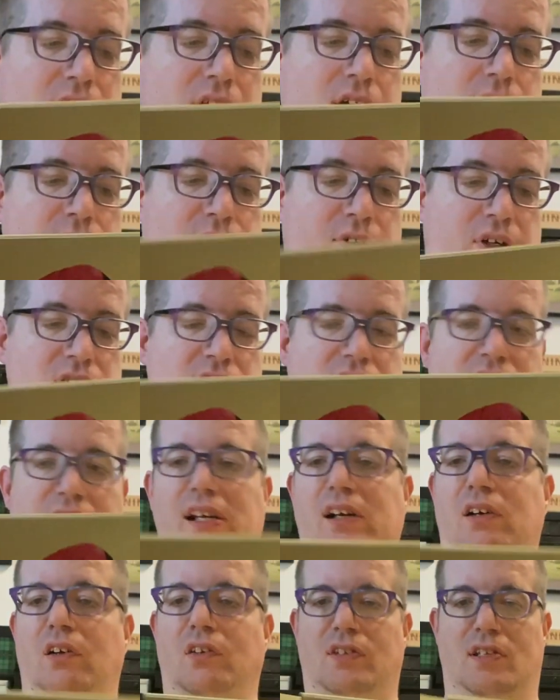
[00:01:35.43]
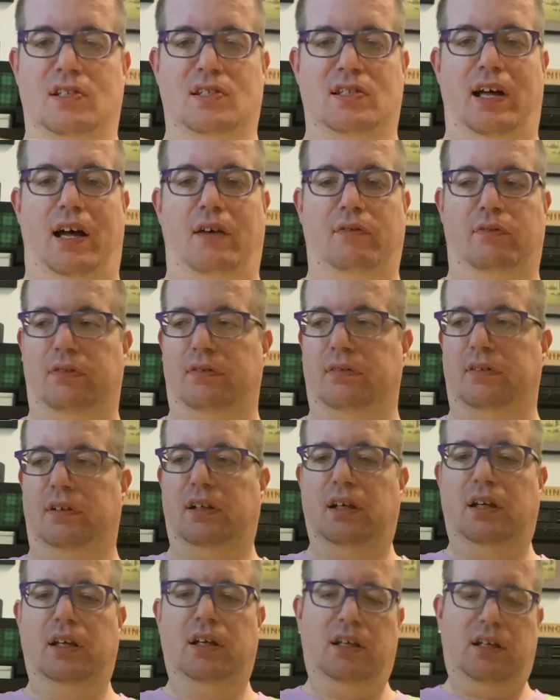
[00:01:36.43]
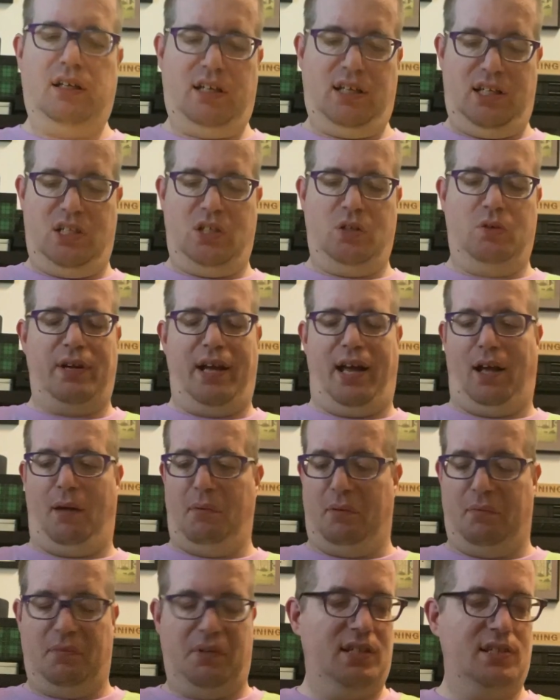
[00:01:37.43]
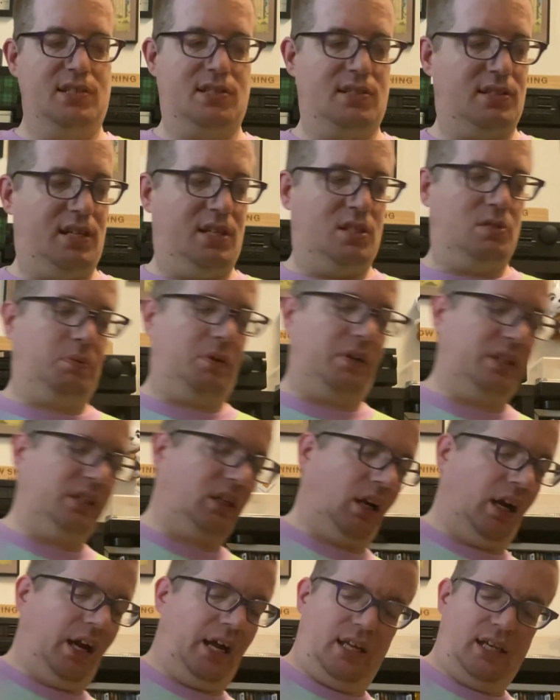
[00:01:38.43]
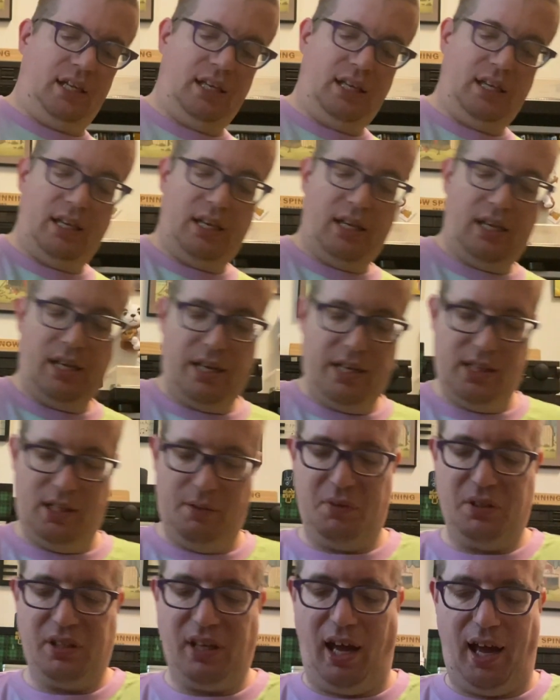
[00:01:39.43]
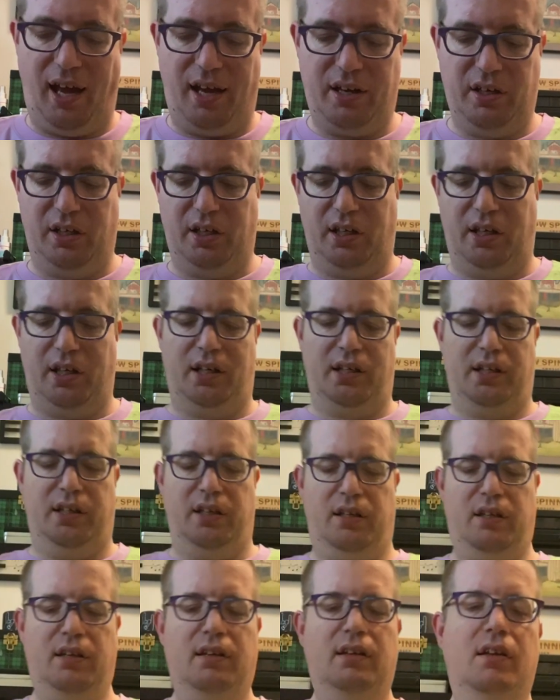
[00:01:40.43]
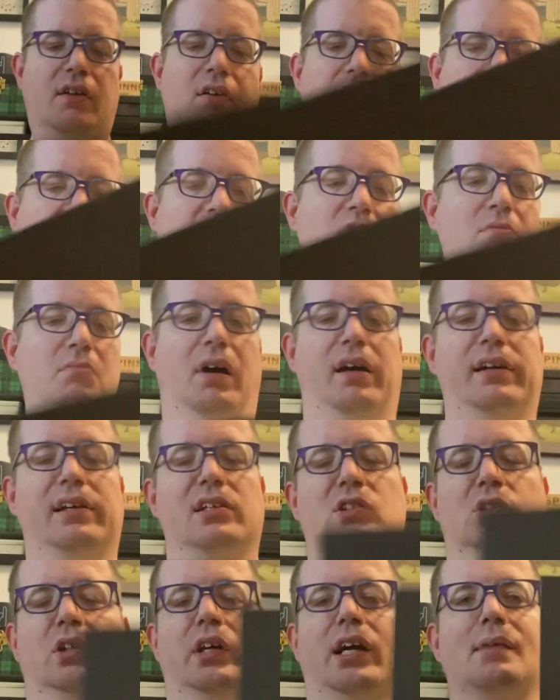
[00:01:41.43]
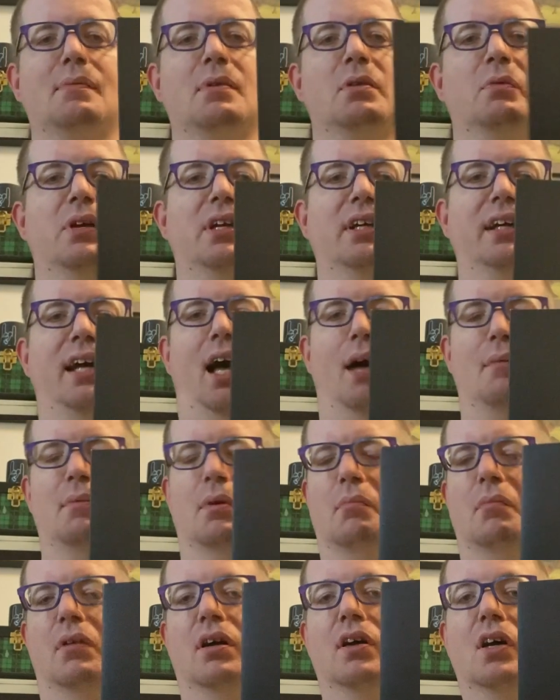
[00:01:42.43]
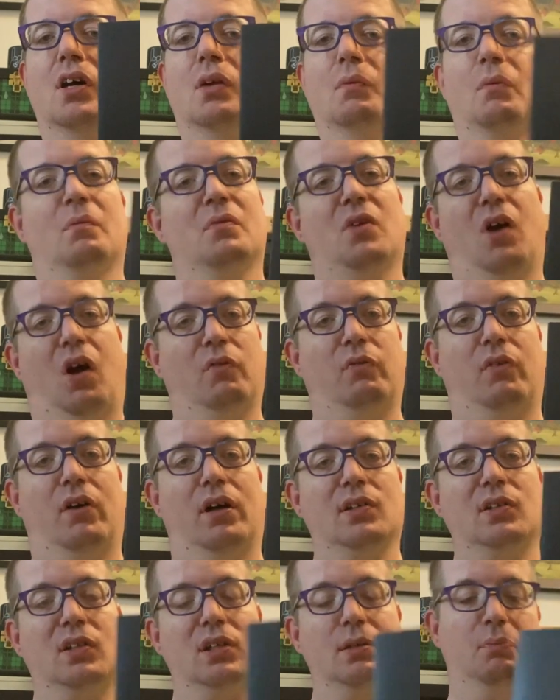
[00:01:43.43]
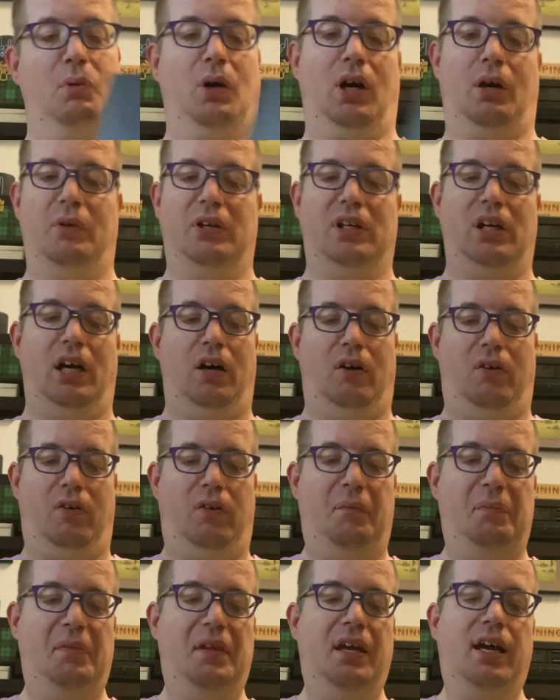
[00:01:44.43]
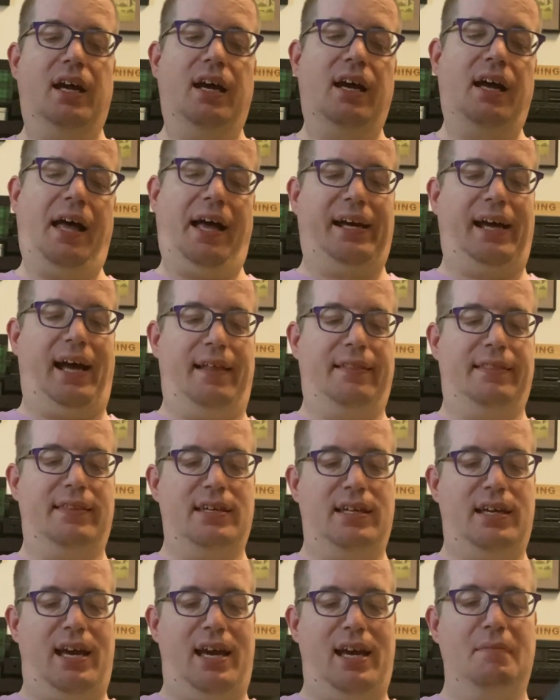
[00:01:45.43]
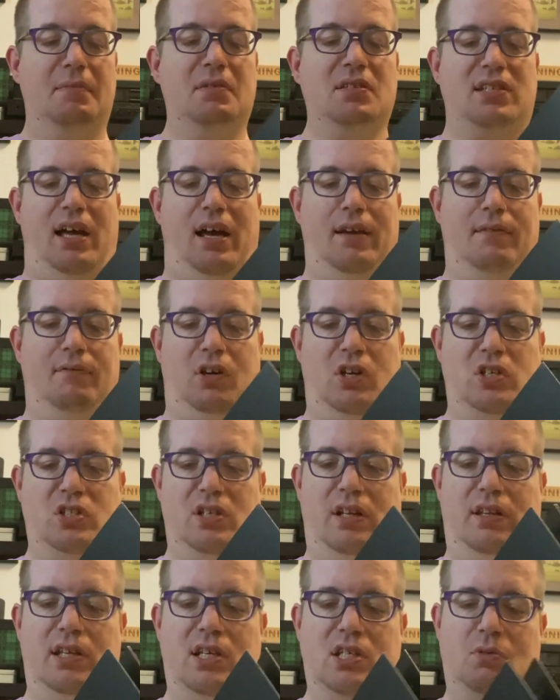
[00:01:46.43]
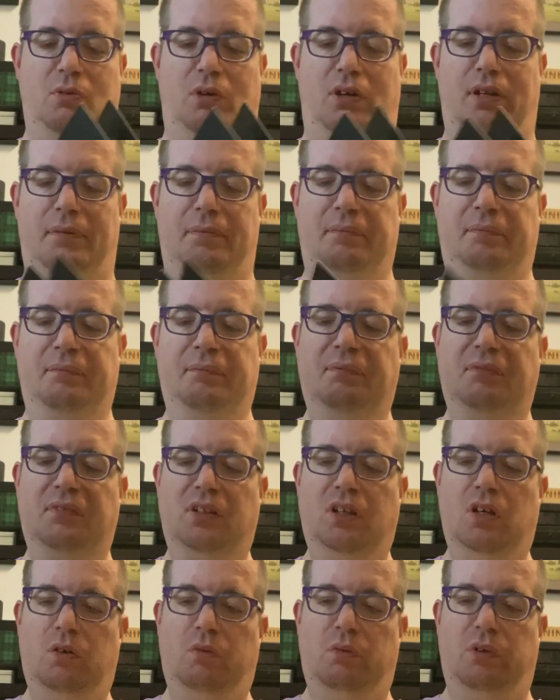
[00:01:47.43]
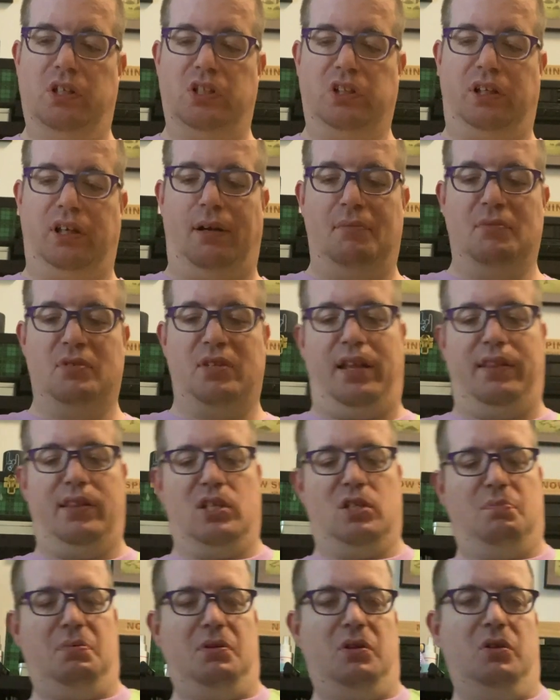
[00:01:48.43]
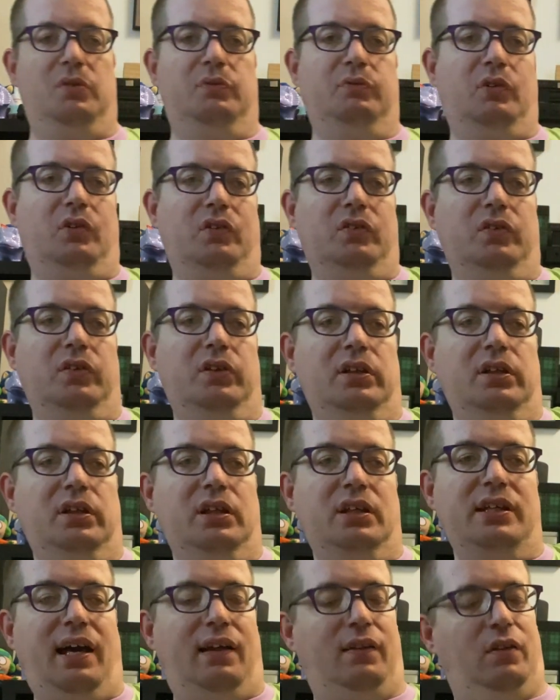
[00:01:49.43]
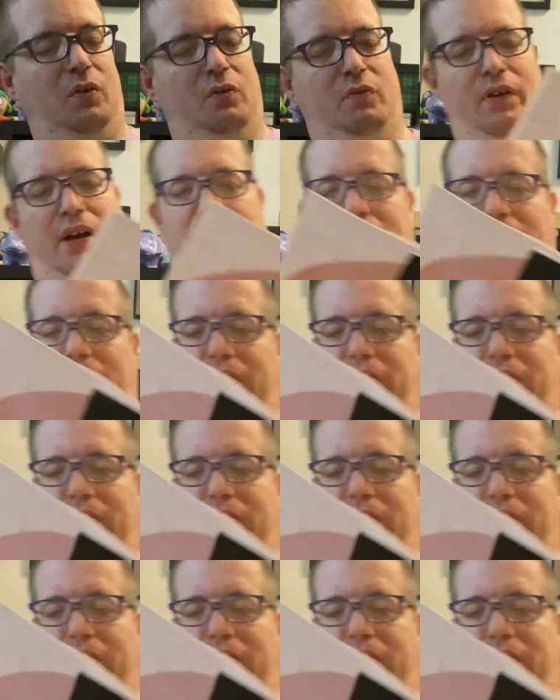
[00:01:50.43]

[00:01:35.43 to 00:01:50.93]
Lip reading: first singles and stuff into an album. It's pretty great. And then we got her humongous Grammy-winning album, When We All Fall Asleep, Where Do We Go? I got the Amazon version of this one, which comes on this beautiful yellow vinyl